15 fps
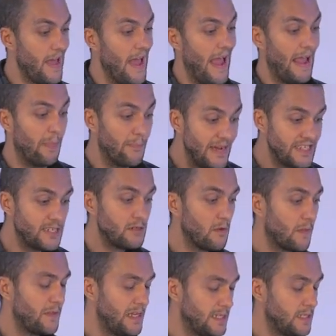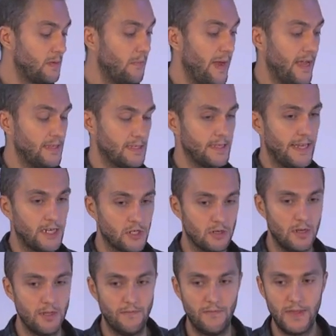And based on these demands,
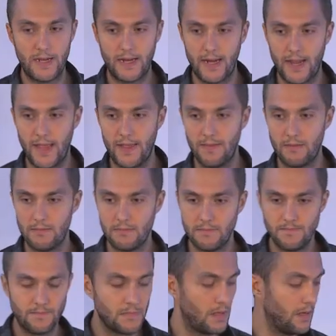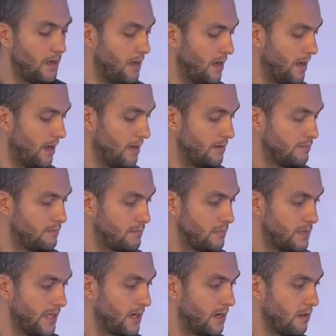actually, we can uh,
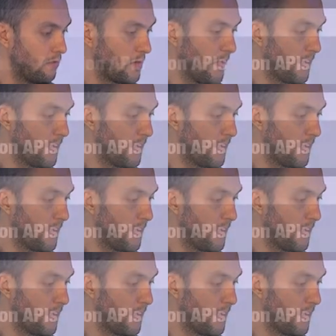take a look